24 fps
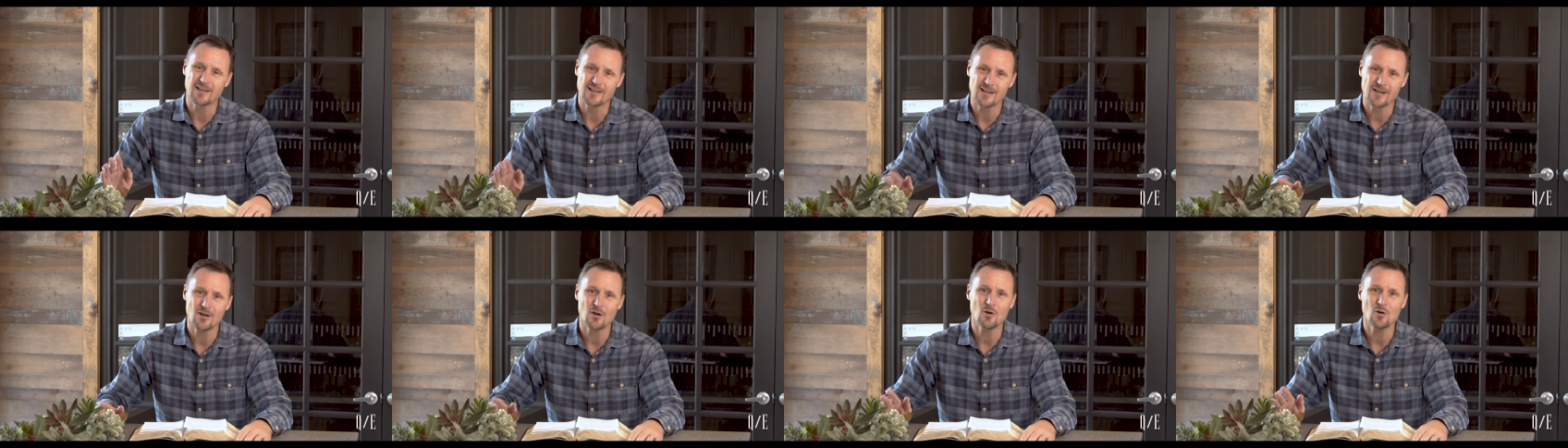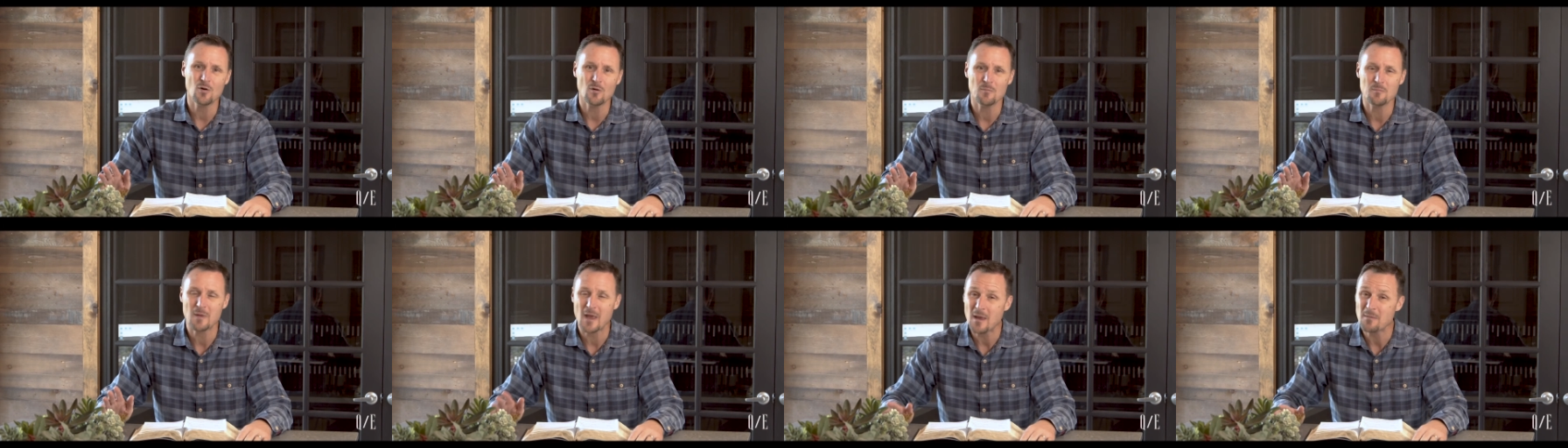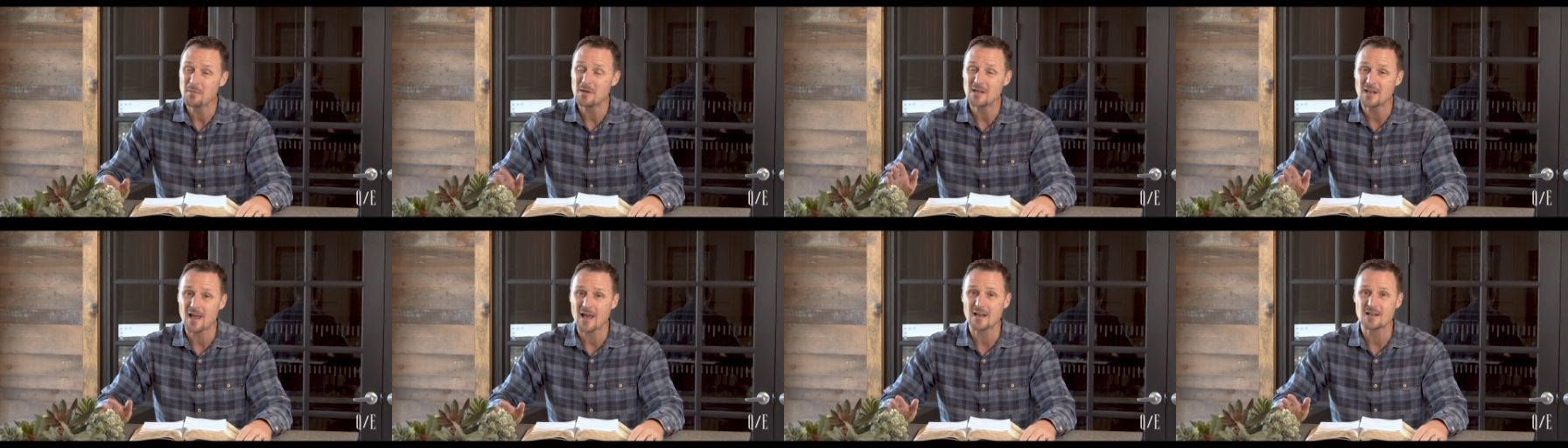you know,
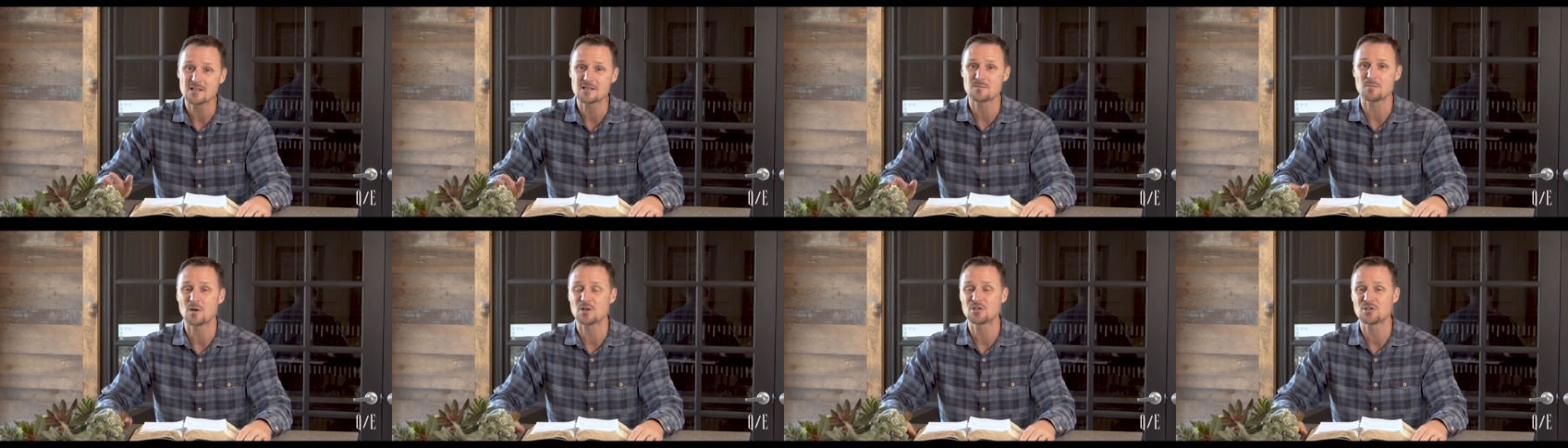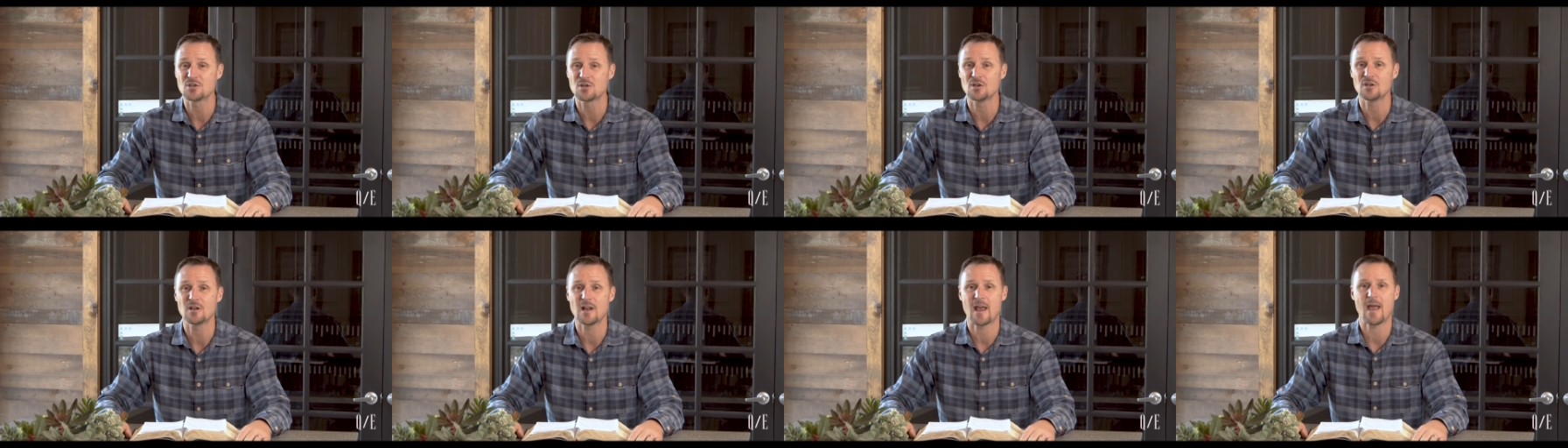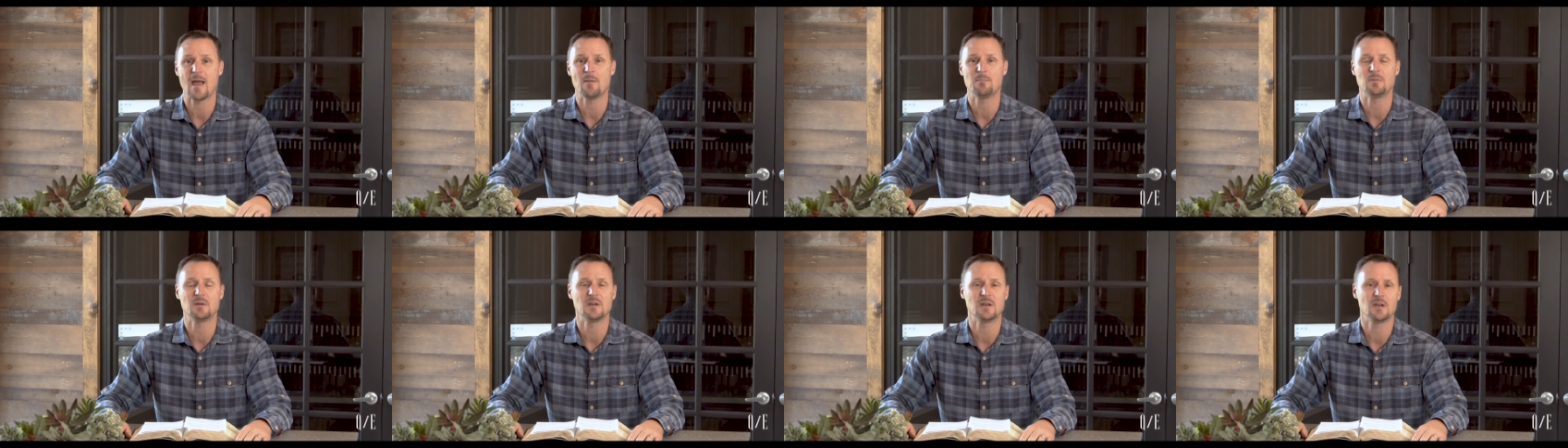maybe not as much good
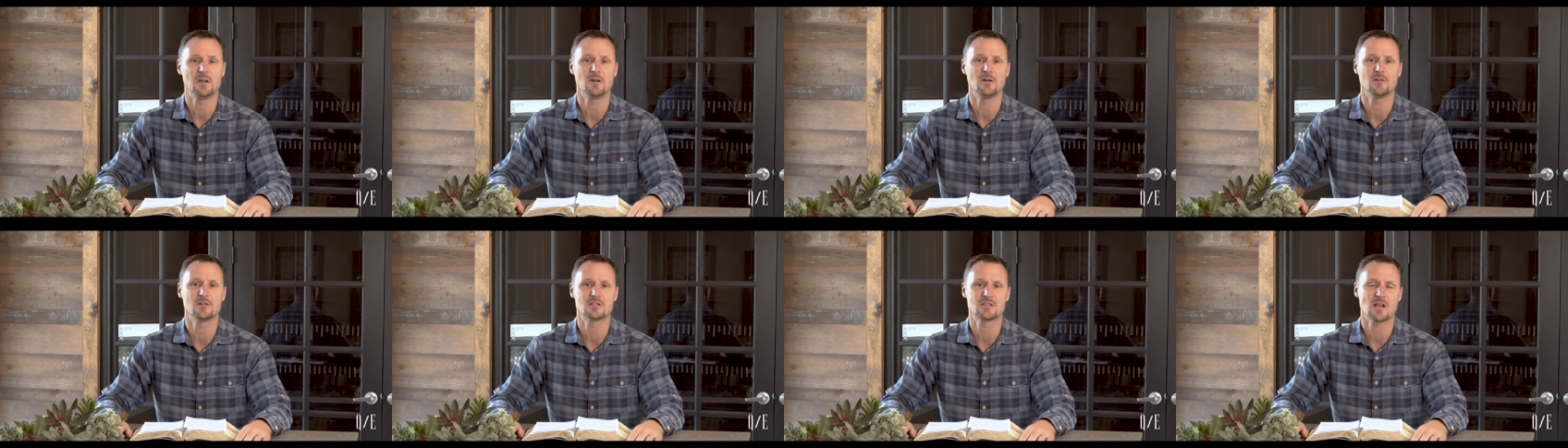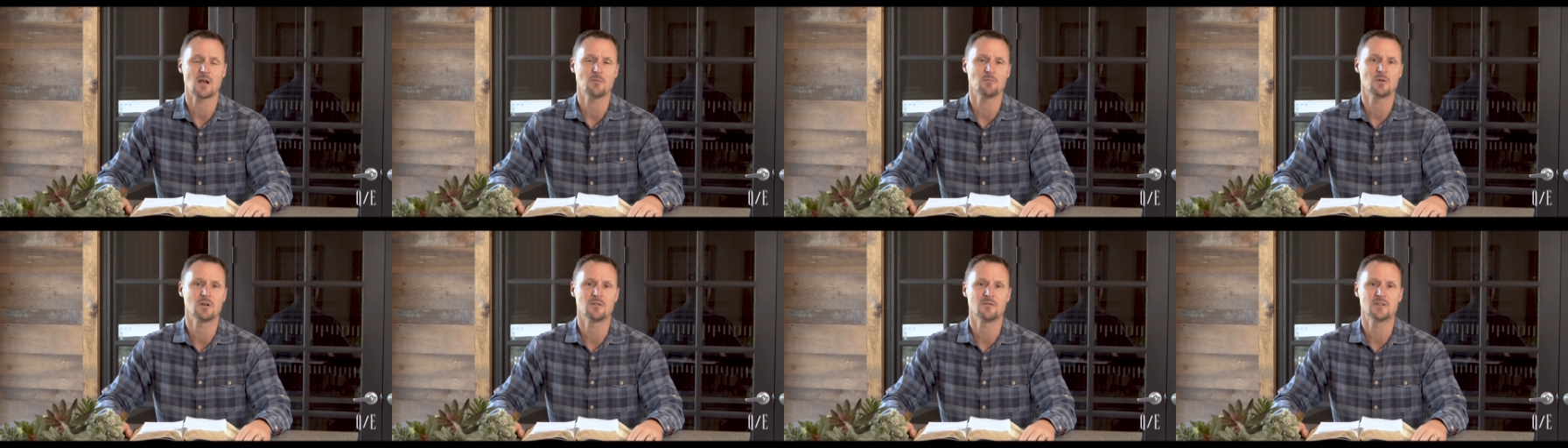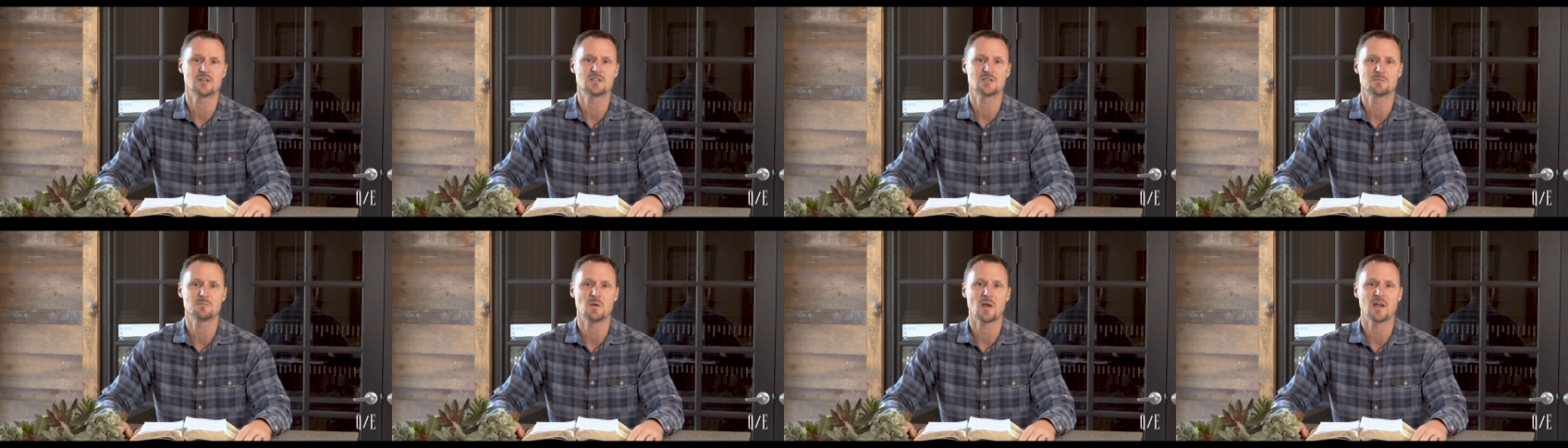happened here as I would have
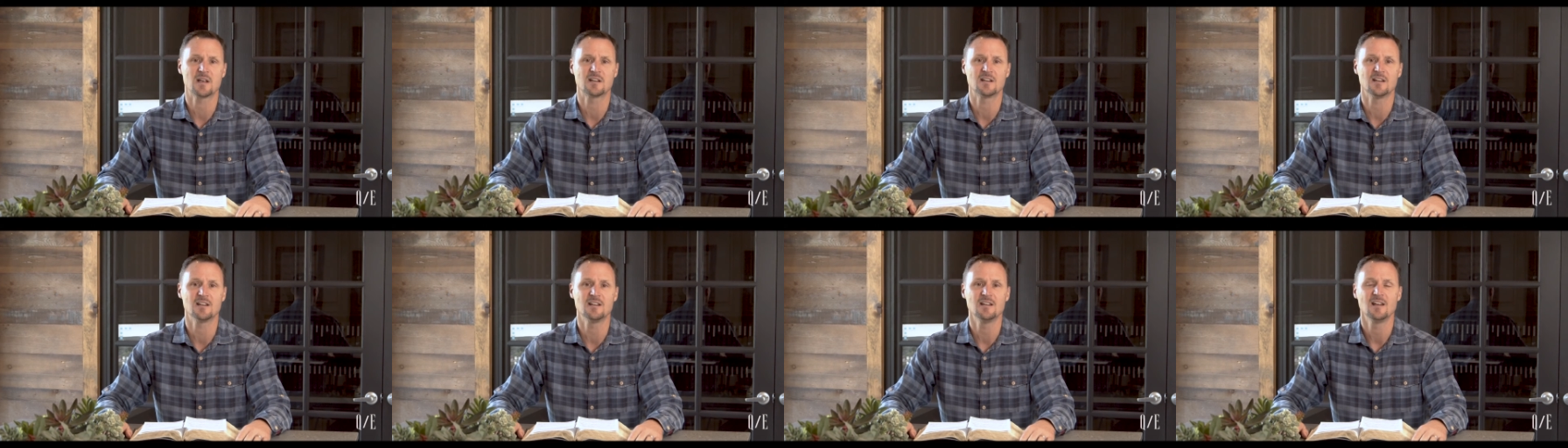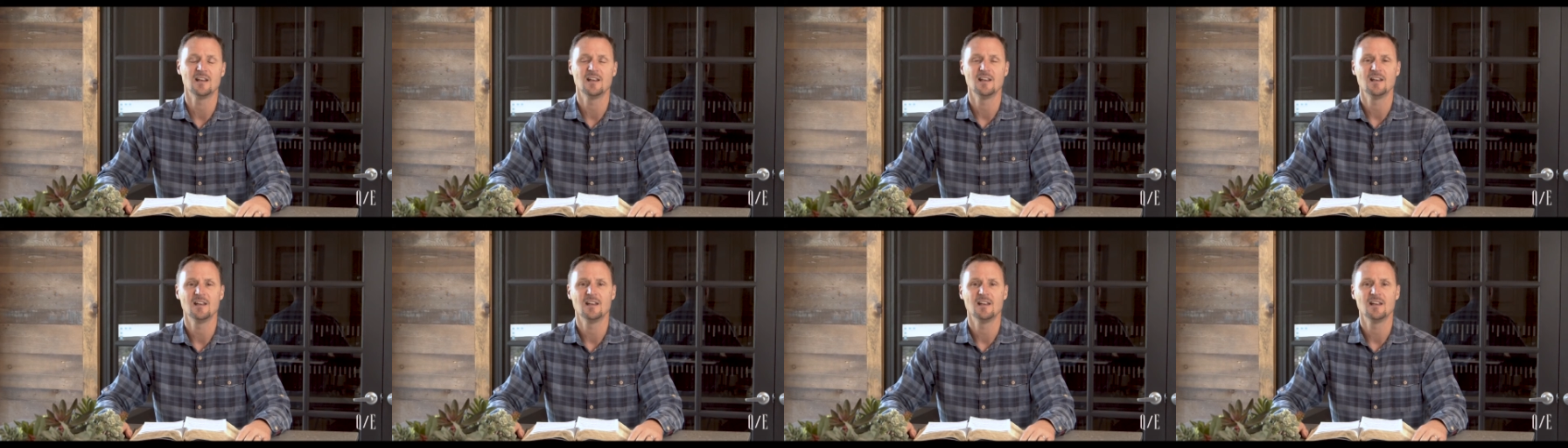expected.